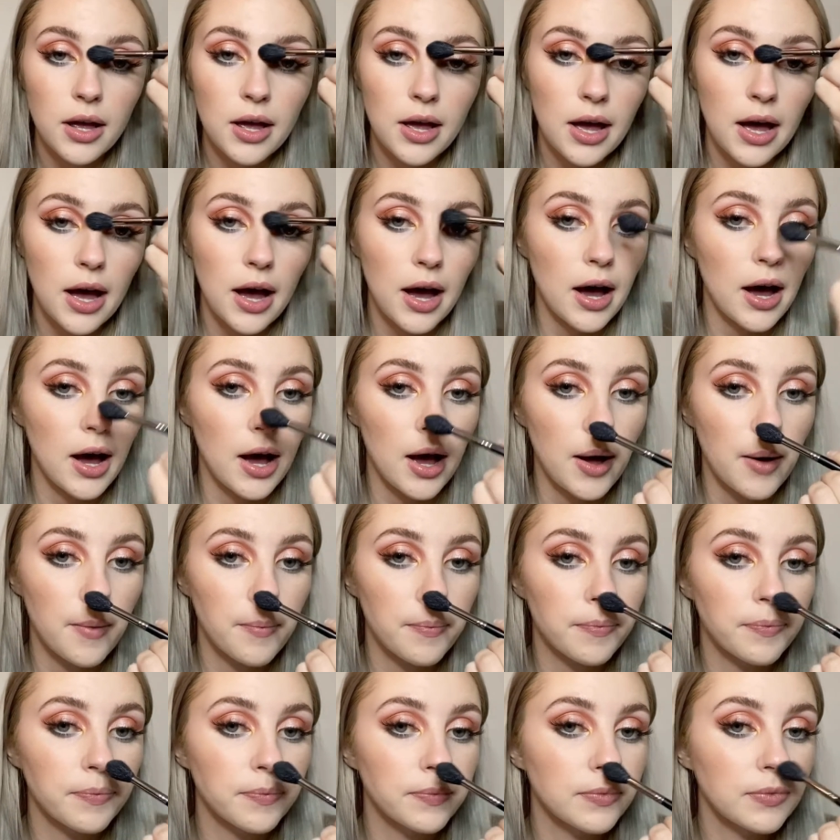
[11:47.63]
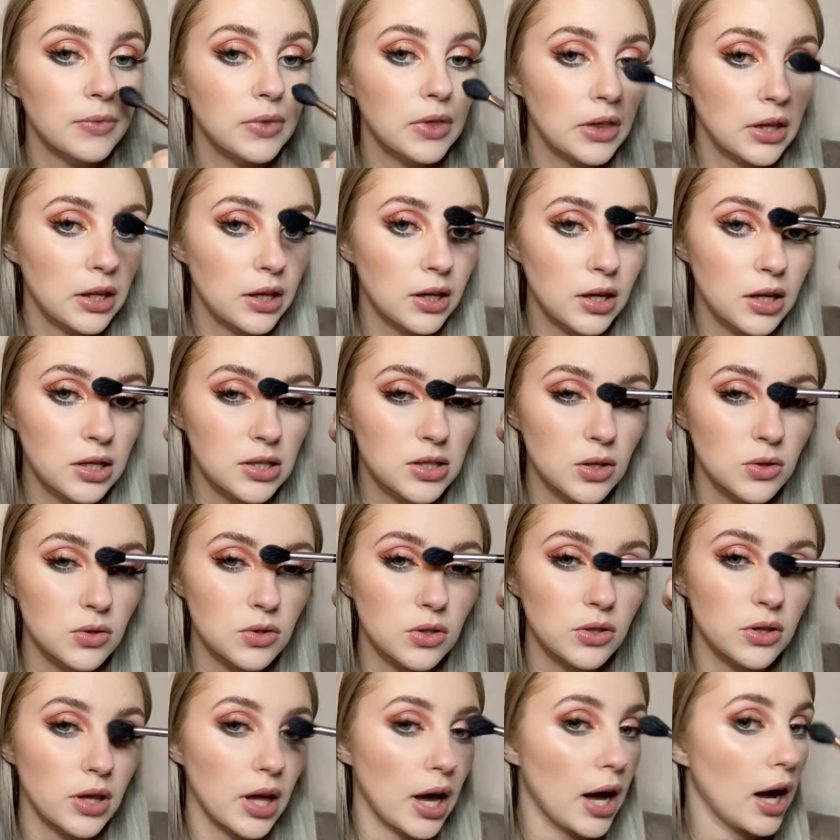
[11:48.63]
because those are
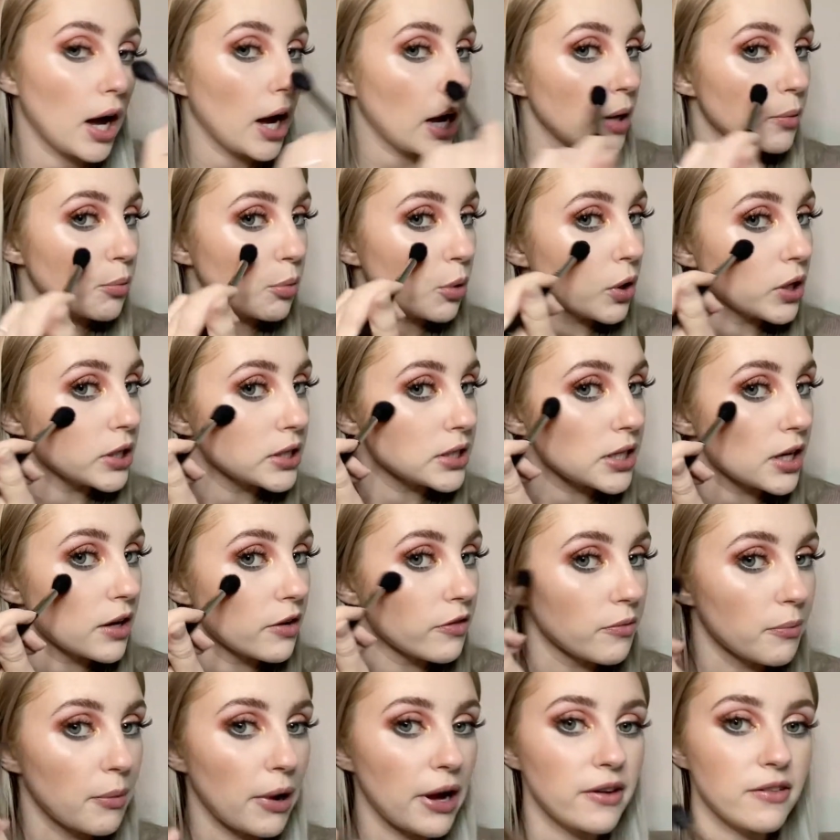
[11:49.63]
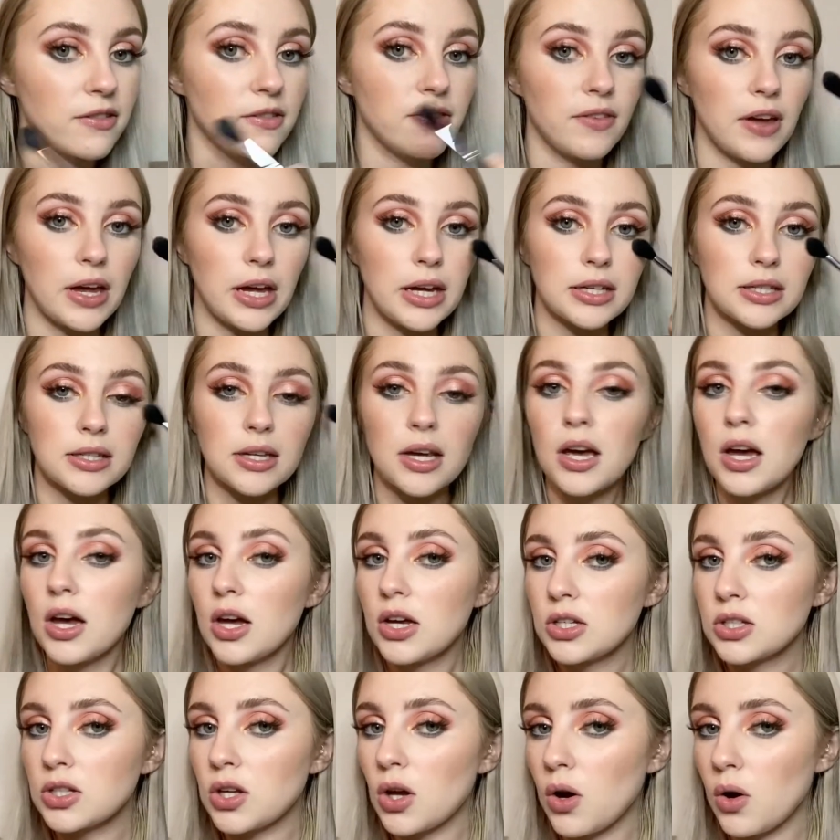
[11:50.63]
the high points of my face.
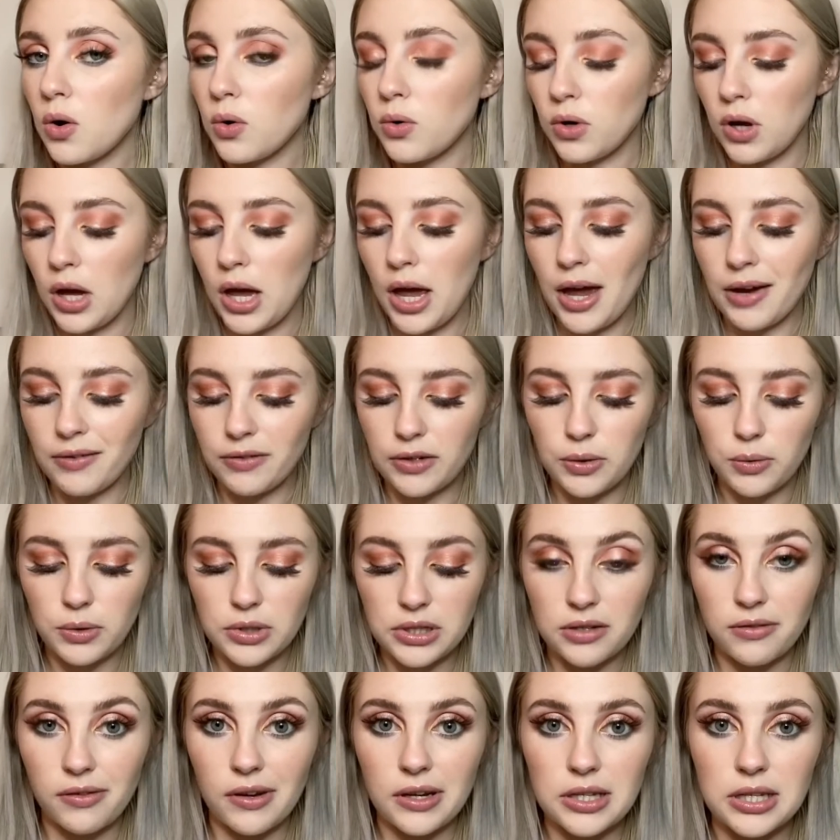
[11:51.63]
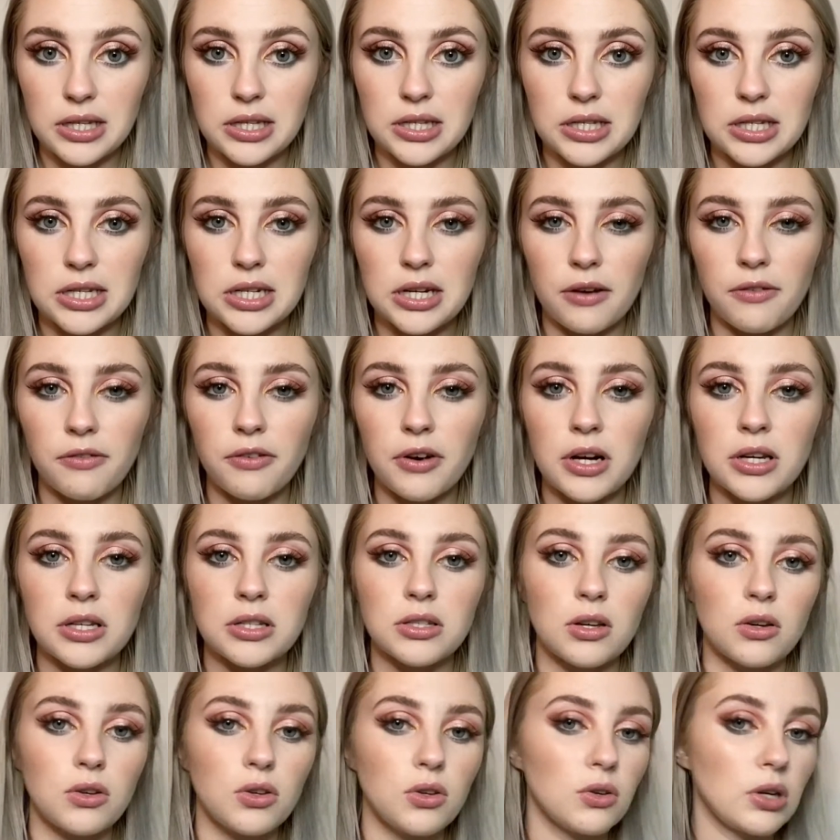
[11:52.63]
So everyone's face is different, so
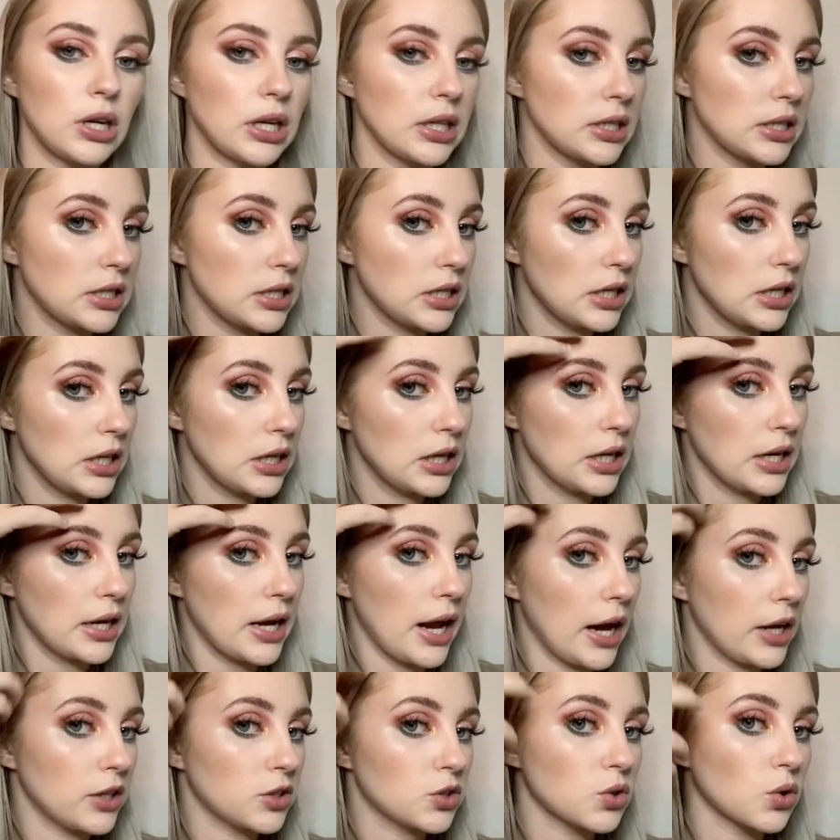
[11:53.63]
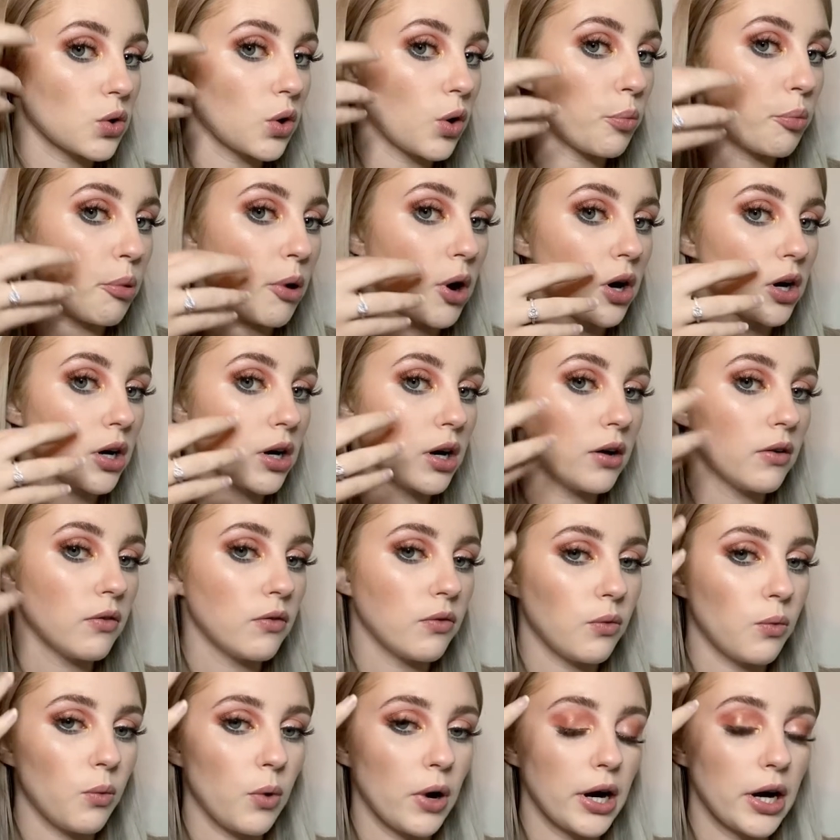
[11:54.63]
you can see the natural part of
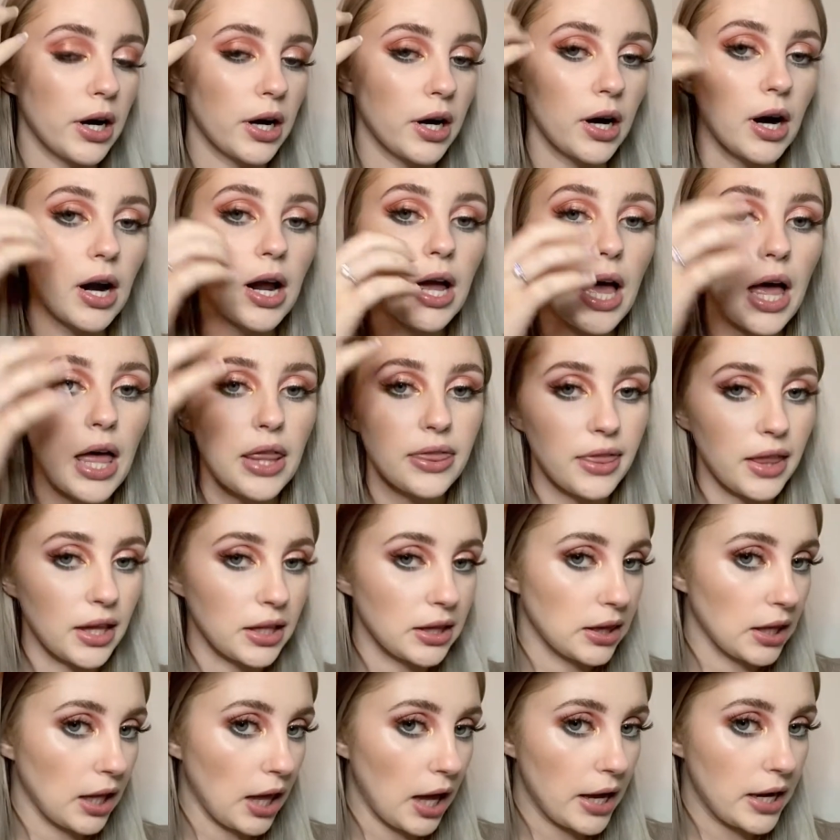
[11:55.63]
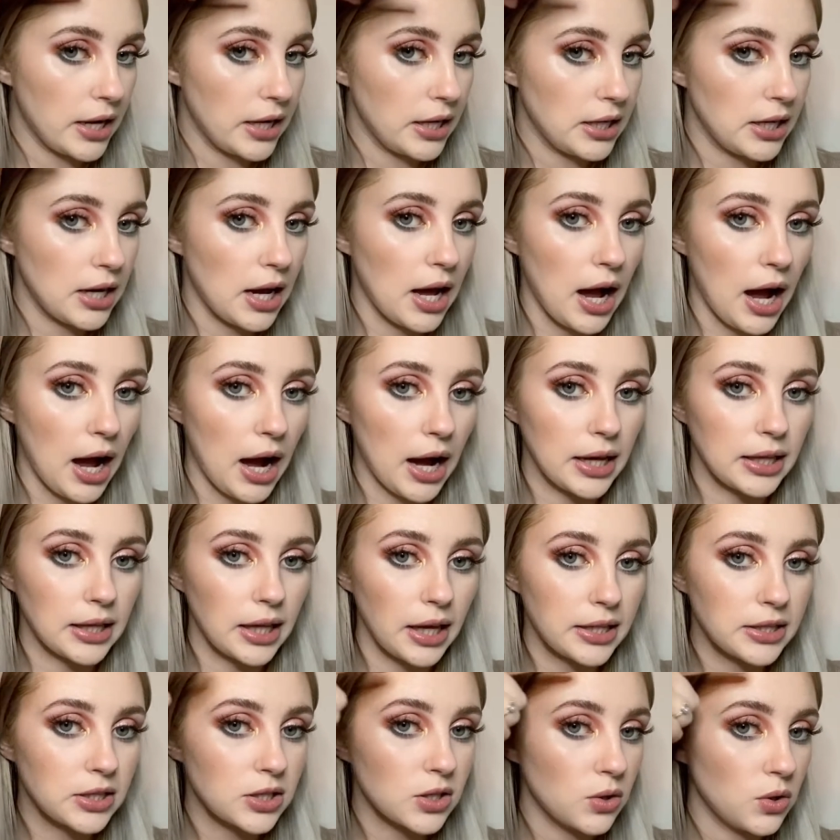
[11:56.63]
where the light
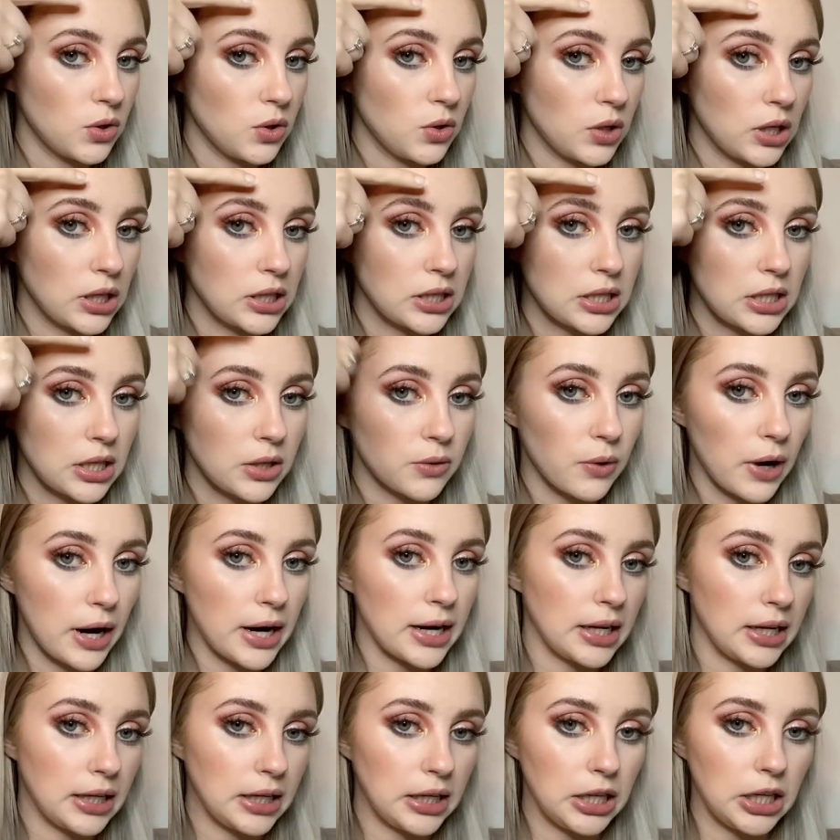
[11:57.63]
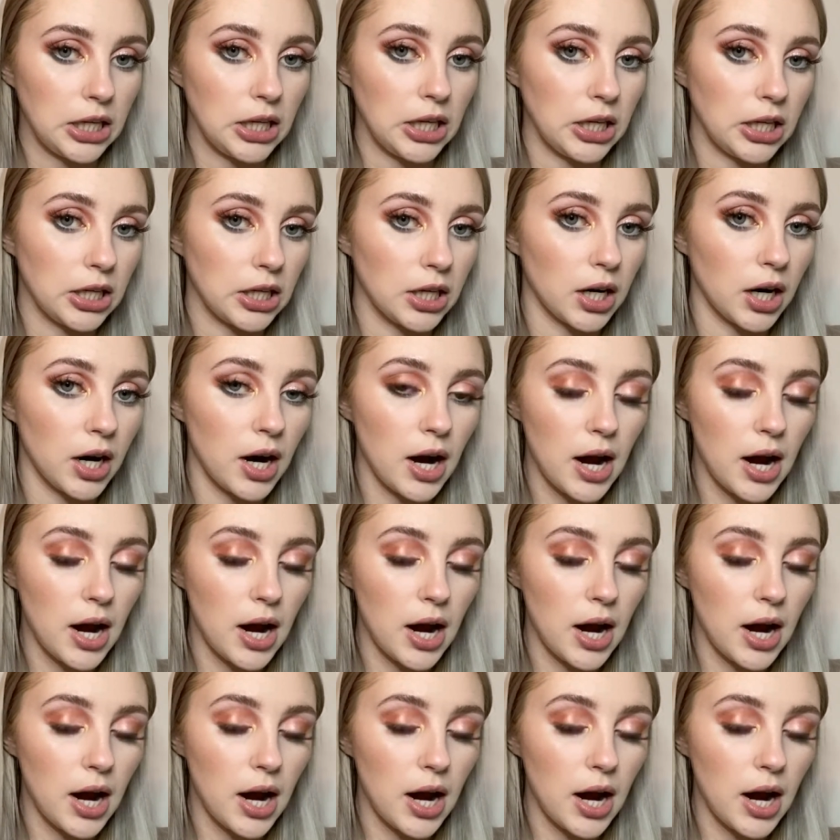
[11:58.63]
highlights. So you can see right in here